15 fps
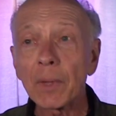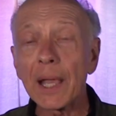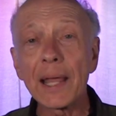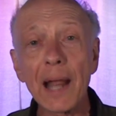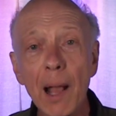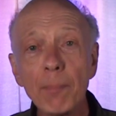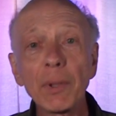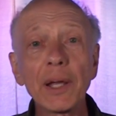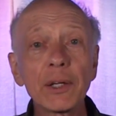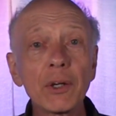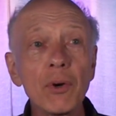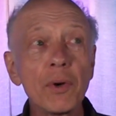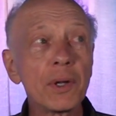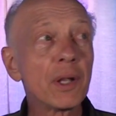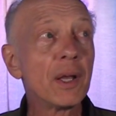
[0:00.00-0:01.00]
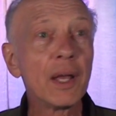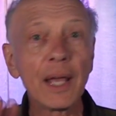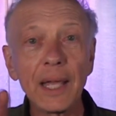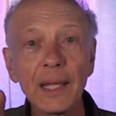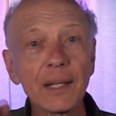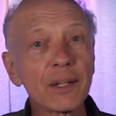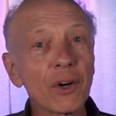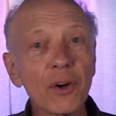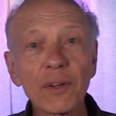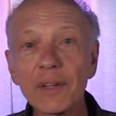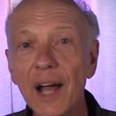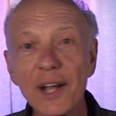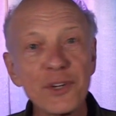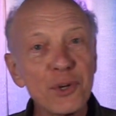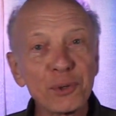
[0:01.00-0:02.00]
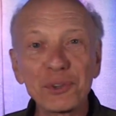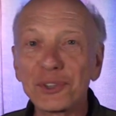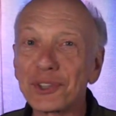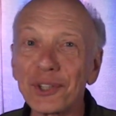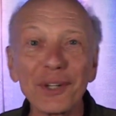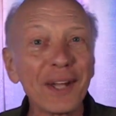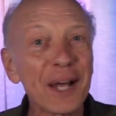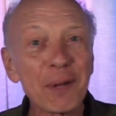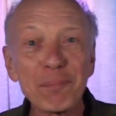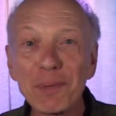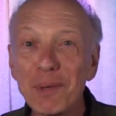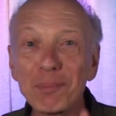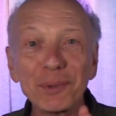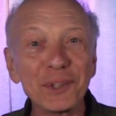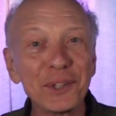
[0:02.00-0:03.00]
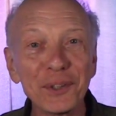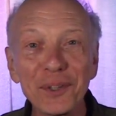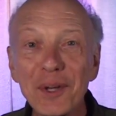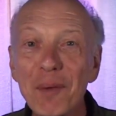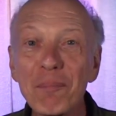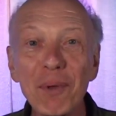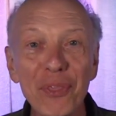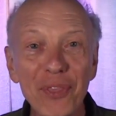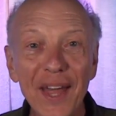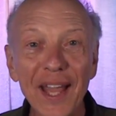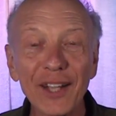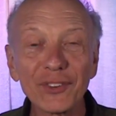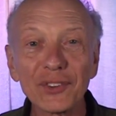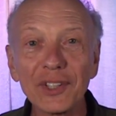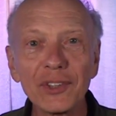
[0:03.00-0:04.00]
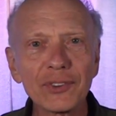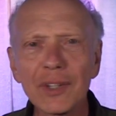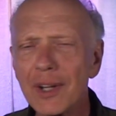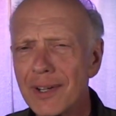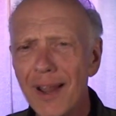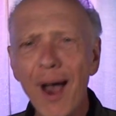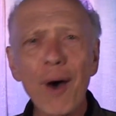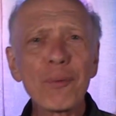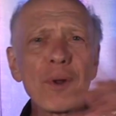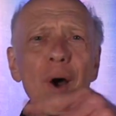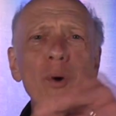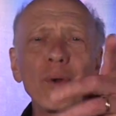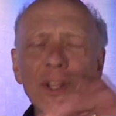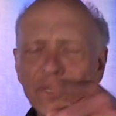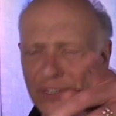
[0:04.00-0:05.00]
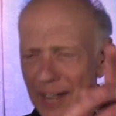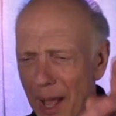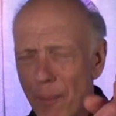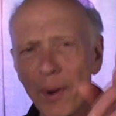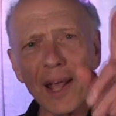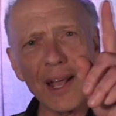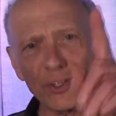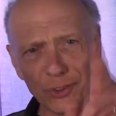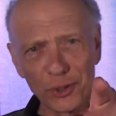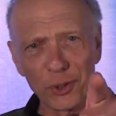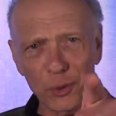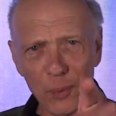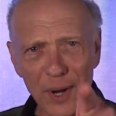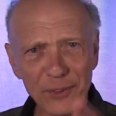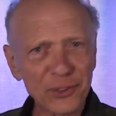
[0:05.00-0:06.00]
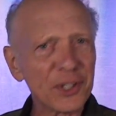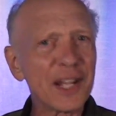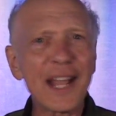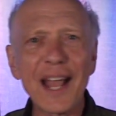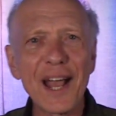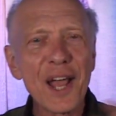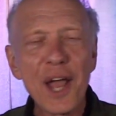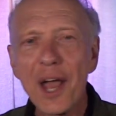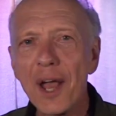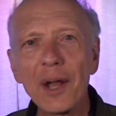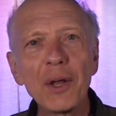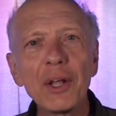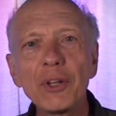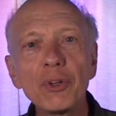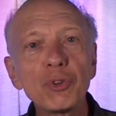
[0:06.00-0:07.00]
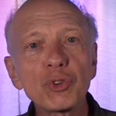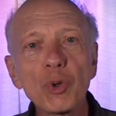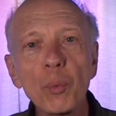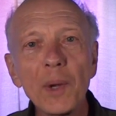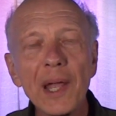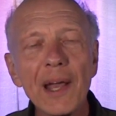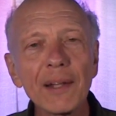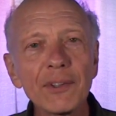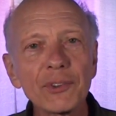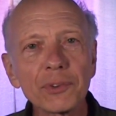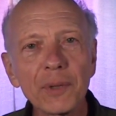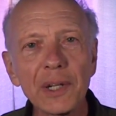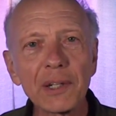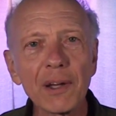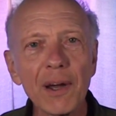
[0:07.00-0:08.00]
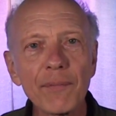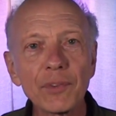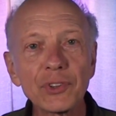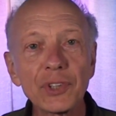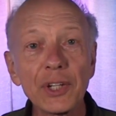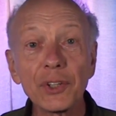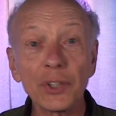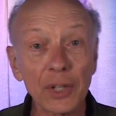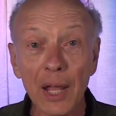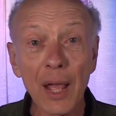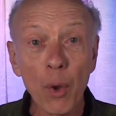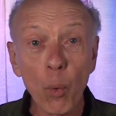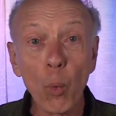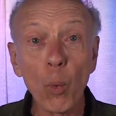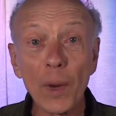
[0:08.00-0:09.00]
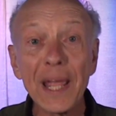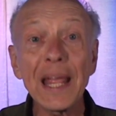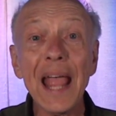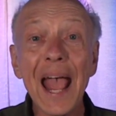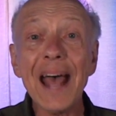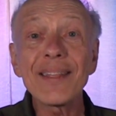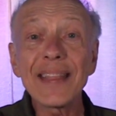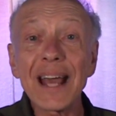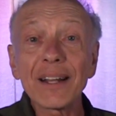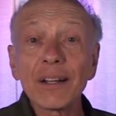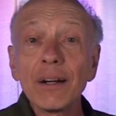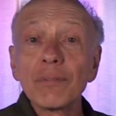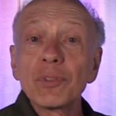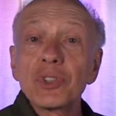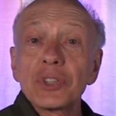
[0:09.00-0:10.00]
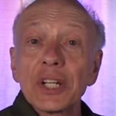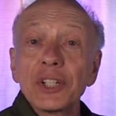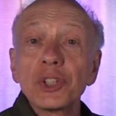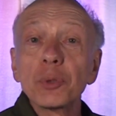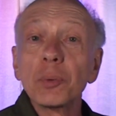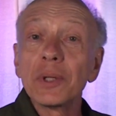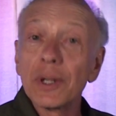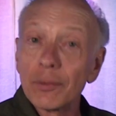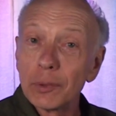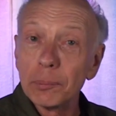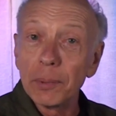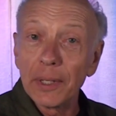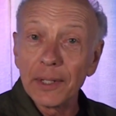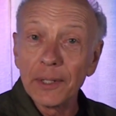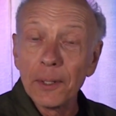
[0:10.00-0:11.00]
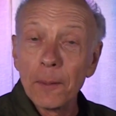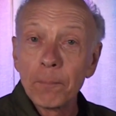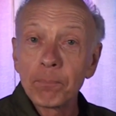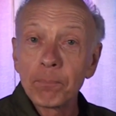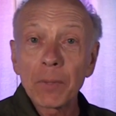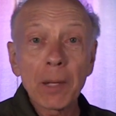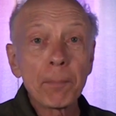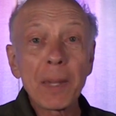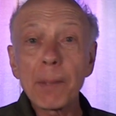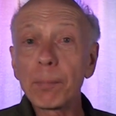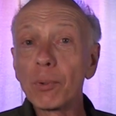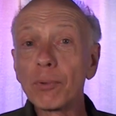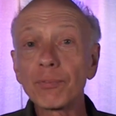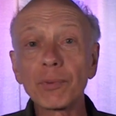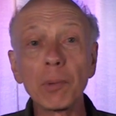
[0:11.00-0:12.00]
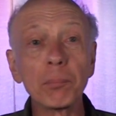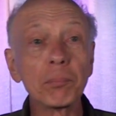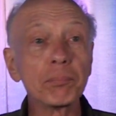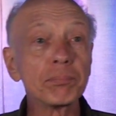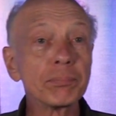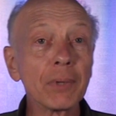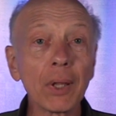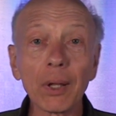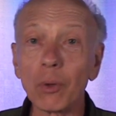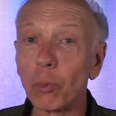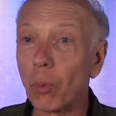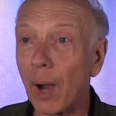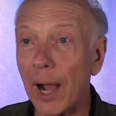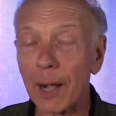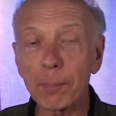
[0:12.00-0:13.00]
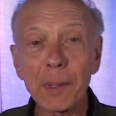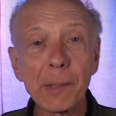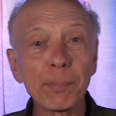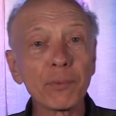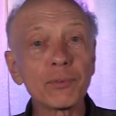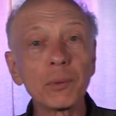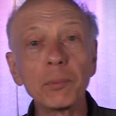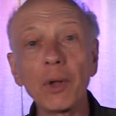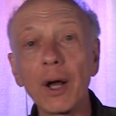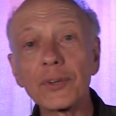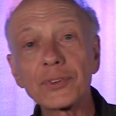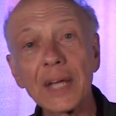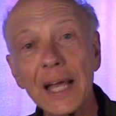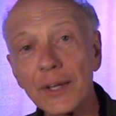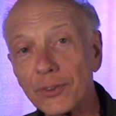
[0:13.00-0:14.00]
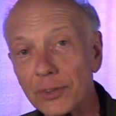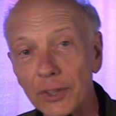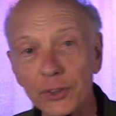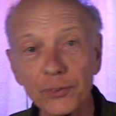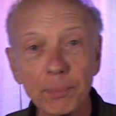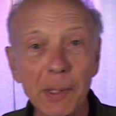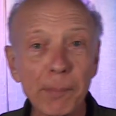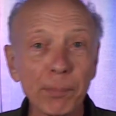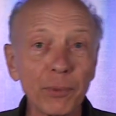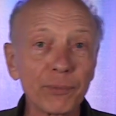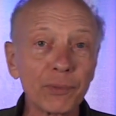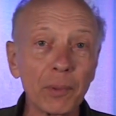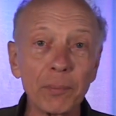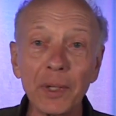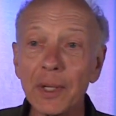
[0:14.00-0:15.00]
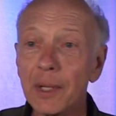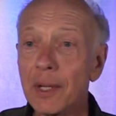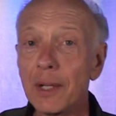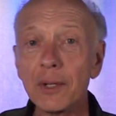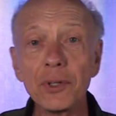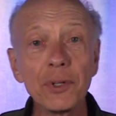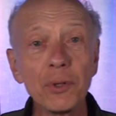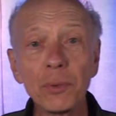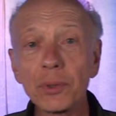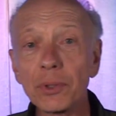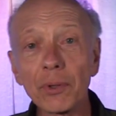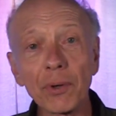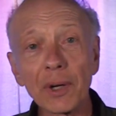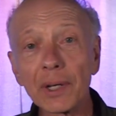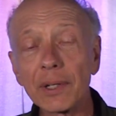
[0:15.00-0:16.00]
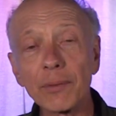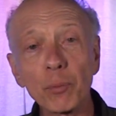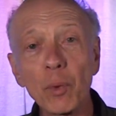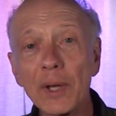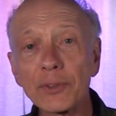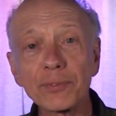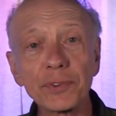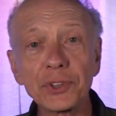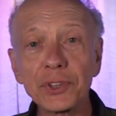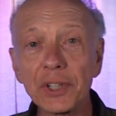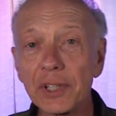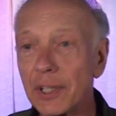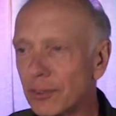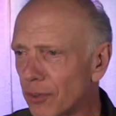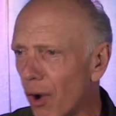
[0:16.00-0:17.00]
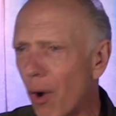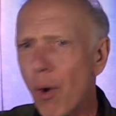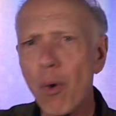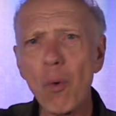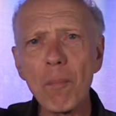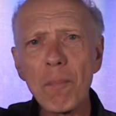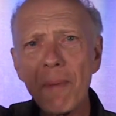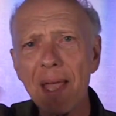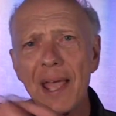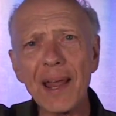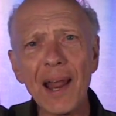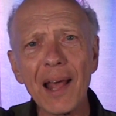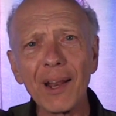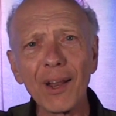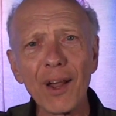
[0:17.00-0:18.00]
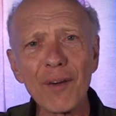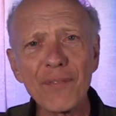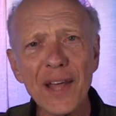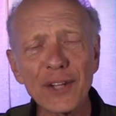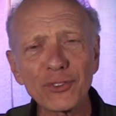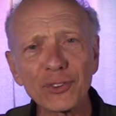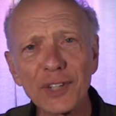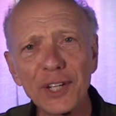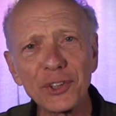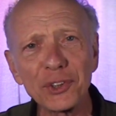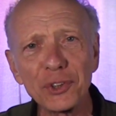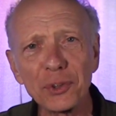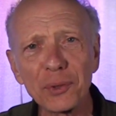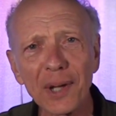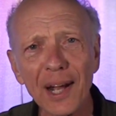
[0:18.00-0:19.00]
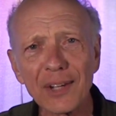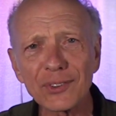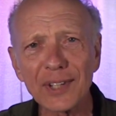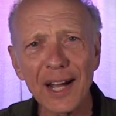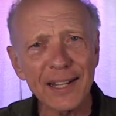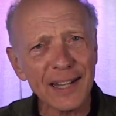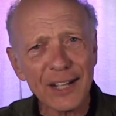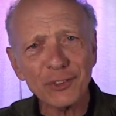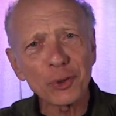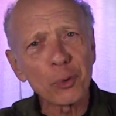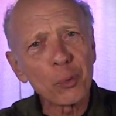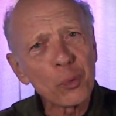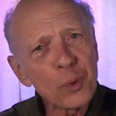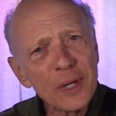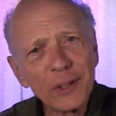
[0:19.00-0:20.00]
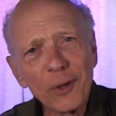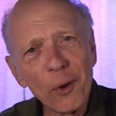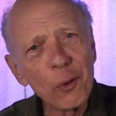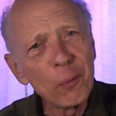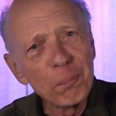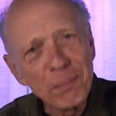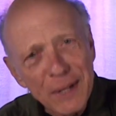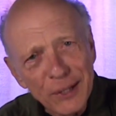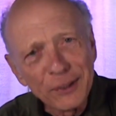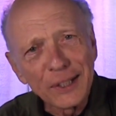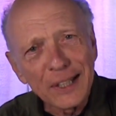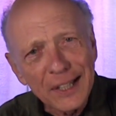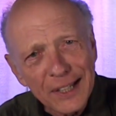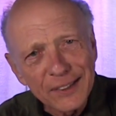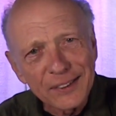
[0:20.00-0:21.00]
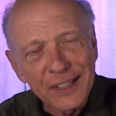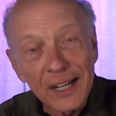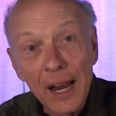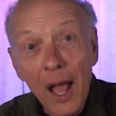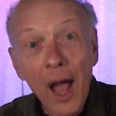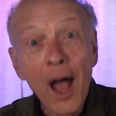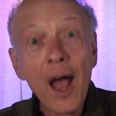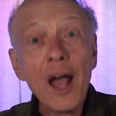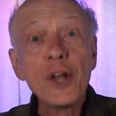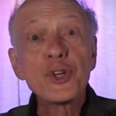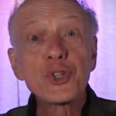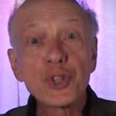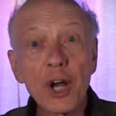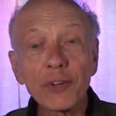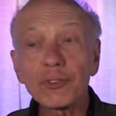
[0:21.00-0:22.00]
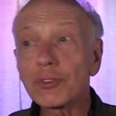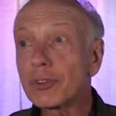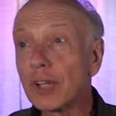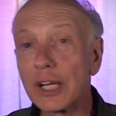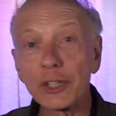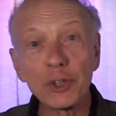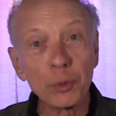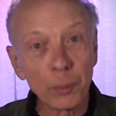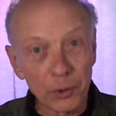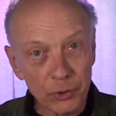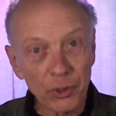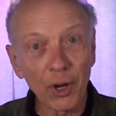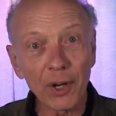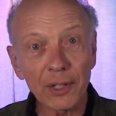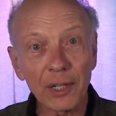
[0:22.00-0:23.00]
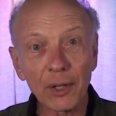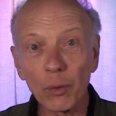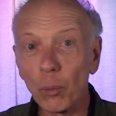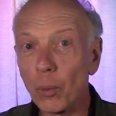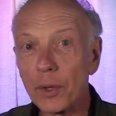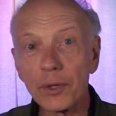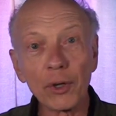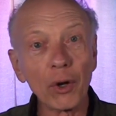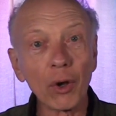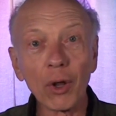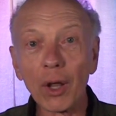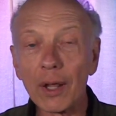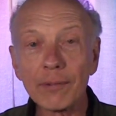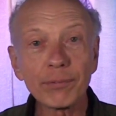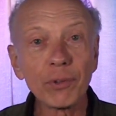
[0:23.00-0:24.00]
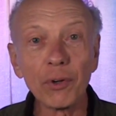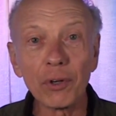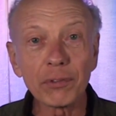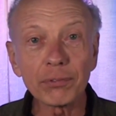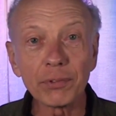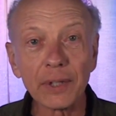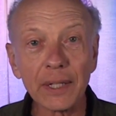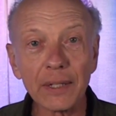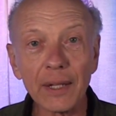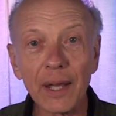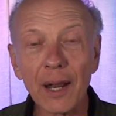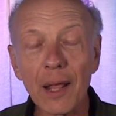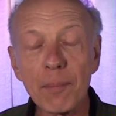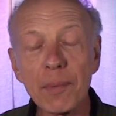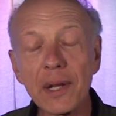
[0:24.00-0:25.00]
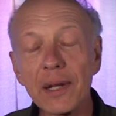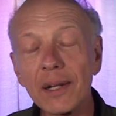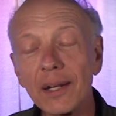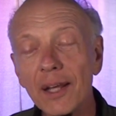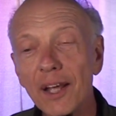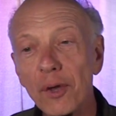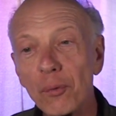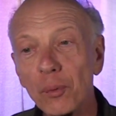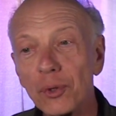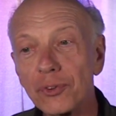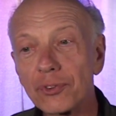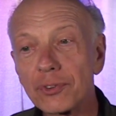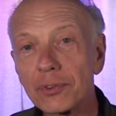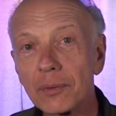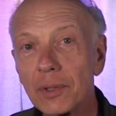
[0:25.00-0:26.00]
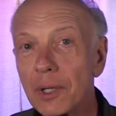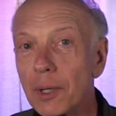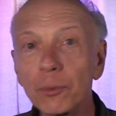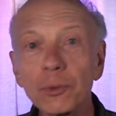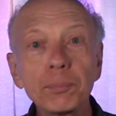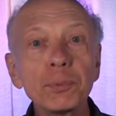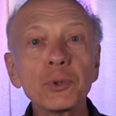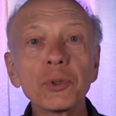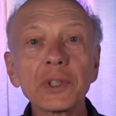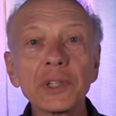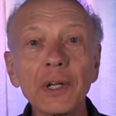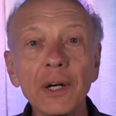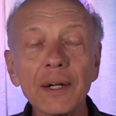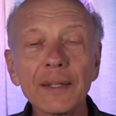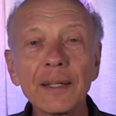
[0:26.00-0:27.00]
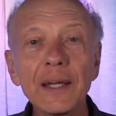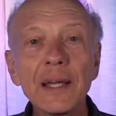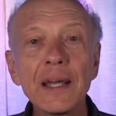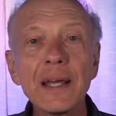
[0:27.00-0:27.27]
And I'm like going, hey, Garth, I know there's a lot of people here, but thanks. And he's, no, listen, I want to ask you a question. Yeah. So we had this great conversation. He had that conversation with everybody. People from Little Rock, people from Los Angeles, people from New York and West Virginia. He'd go, oh, man, I love that station you guys got. That's a real old building, isn't it? just like you were talking with your lifelong friend. And I mean, it was pure Garth.